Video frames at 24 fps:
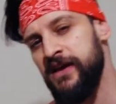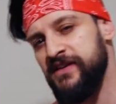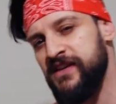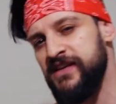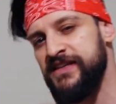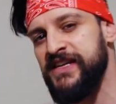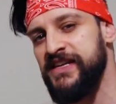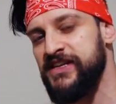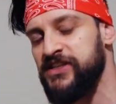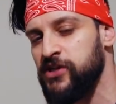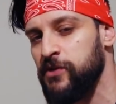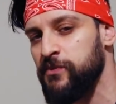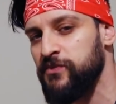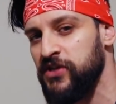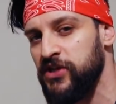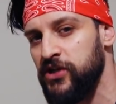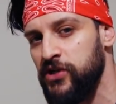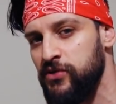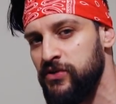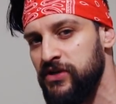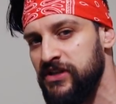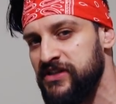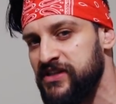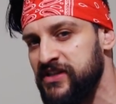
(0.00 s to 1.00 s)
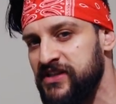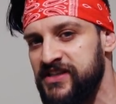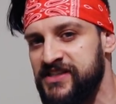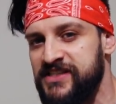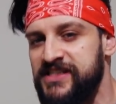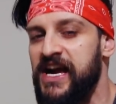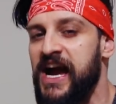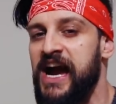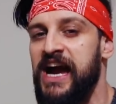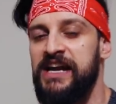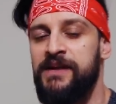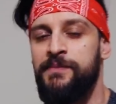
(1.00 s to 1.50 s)
This is something you need to
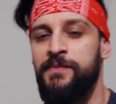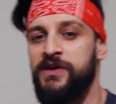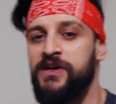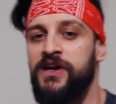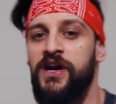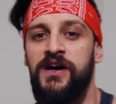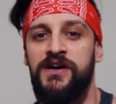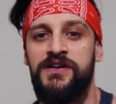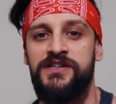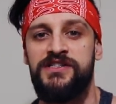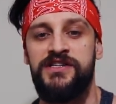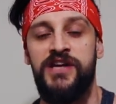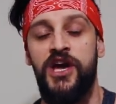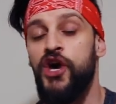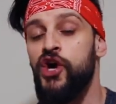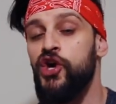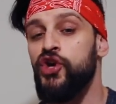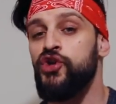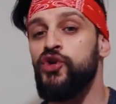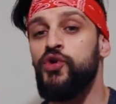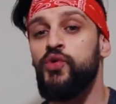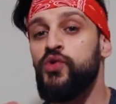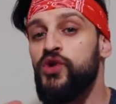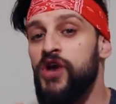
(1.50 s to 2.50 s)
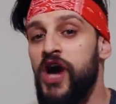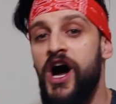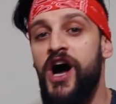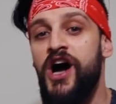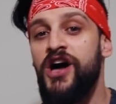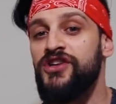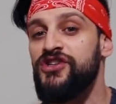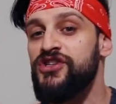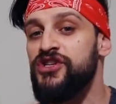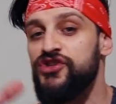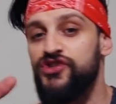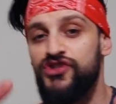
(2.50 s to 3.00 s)
decide, because you
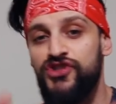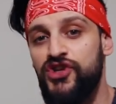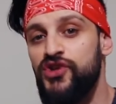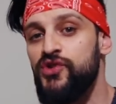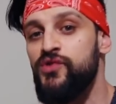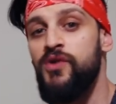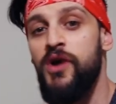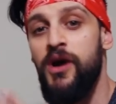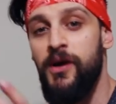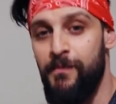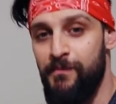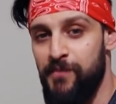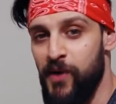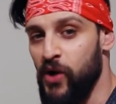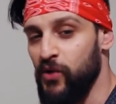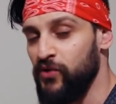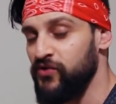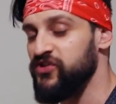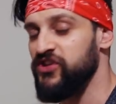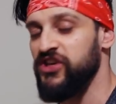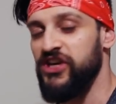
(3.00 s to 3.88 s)
can't do both.